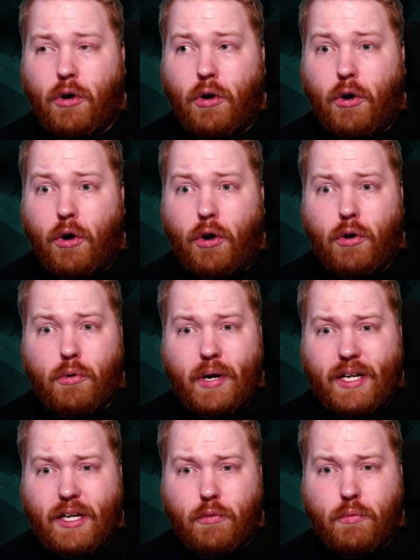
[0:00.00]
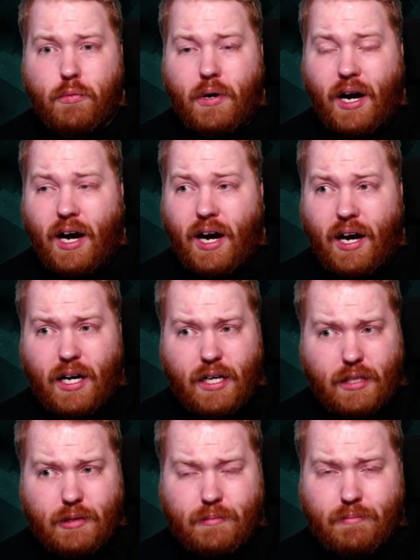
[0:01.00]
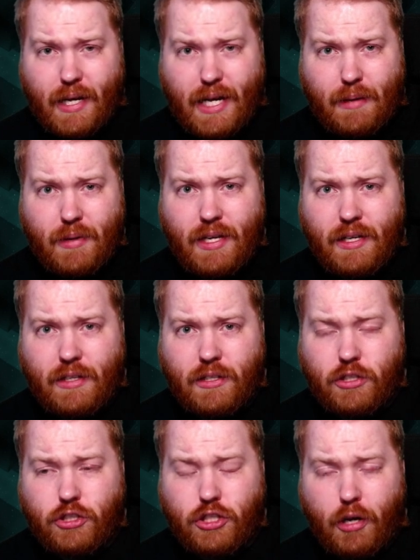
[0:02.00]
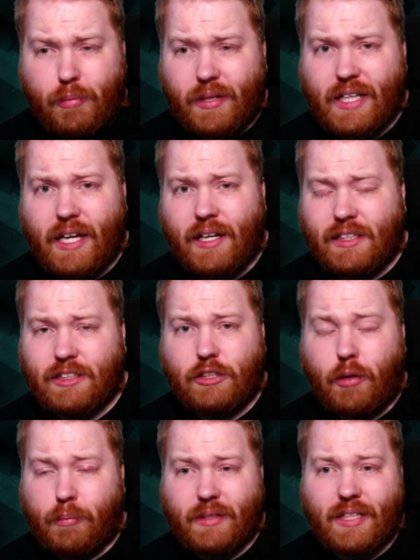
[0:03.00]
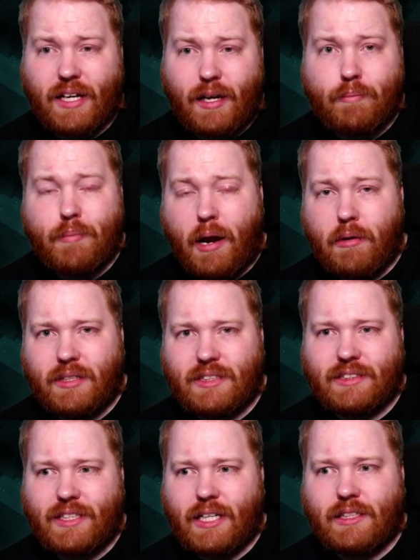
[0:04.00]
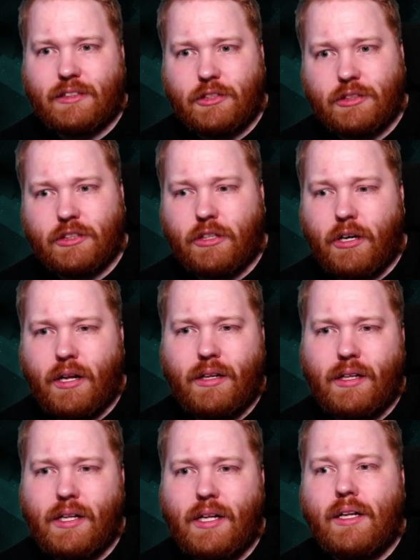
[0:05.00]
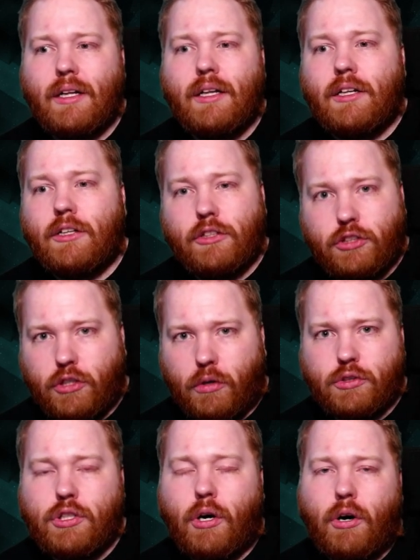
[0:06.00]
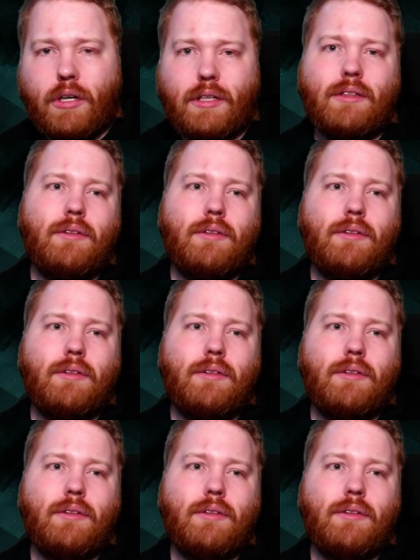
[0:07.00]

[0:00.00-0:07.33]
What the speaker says: already are maybe doppelganger, and the doppelganger parents said to the girl, "Don't talk."